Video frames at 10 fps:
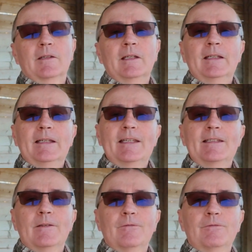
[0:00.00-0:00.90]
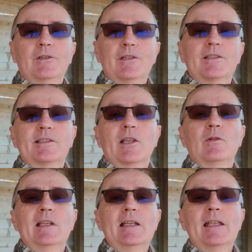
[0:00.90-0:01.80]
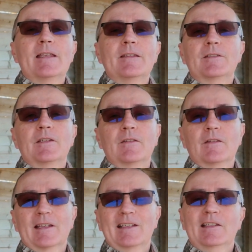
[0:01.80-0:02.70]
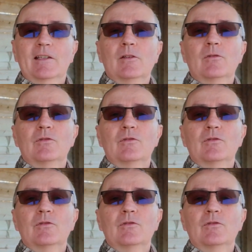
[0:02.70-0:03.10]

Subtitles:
is the first Sony lens that goes to